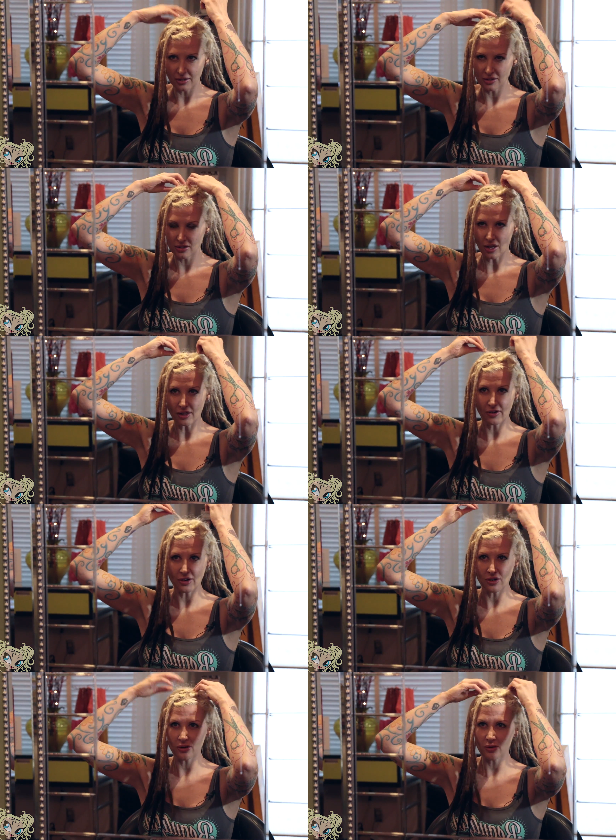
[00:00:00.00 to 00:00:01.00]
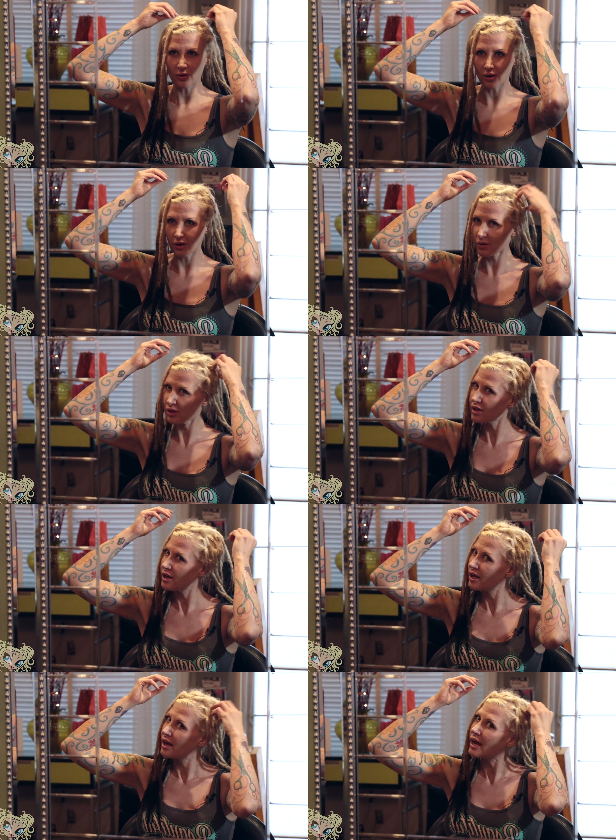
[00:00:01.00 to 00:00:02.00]
This is all of our new growth,
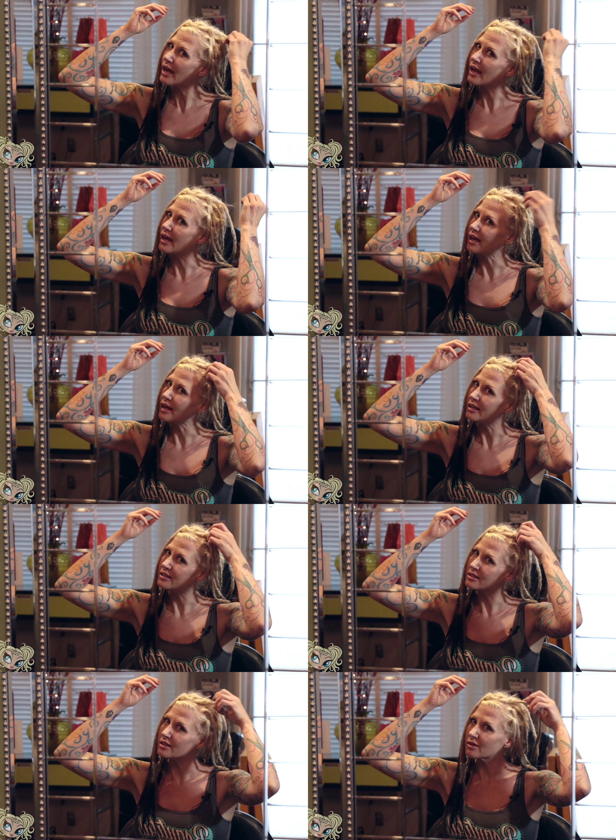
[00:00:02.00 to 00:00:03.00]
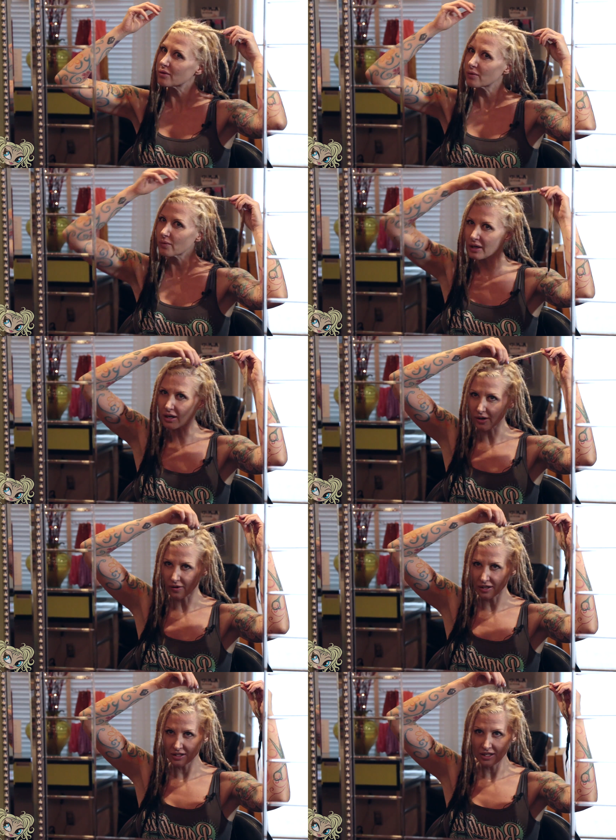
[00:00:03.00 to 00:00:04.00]
and we are
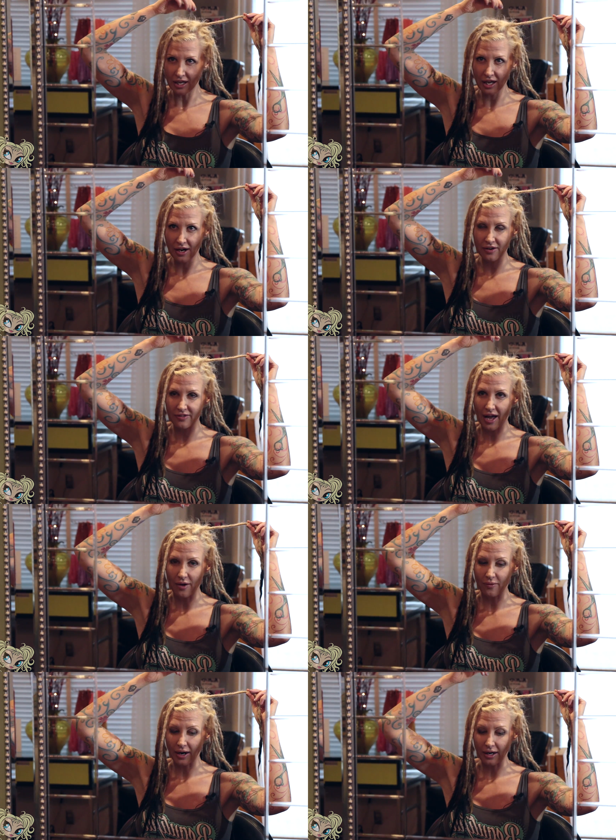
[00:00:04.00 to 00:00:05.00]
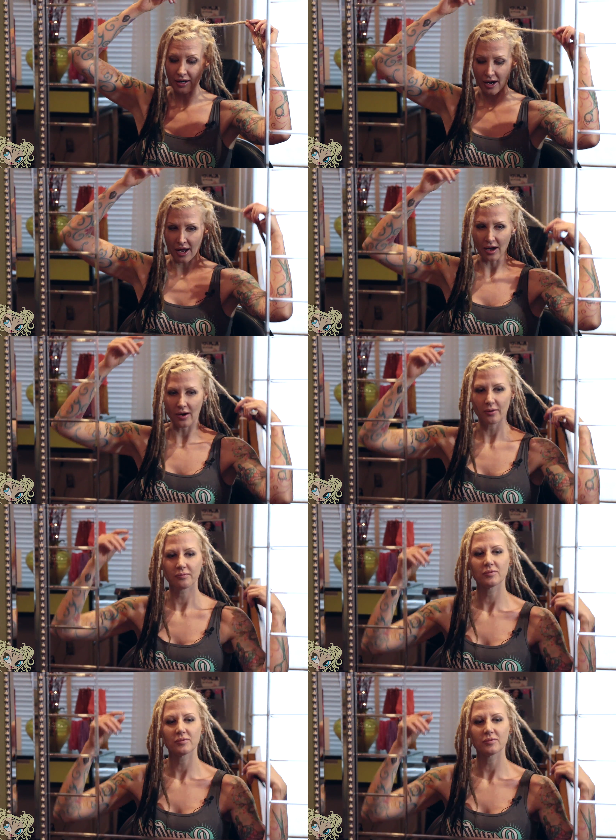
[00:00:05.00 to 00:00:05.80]
going to take care of that right now.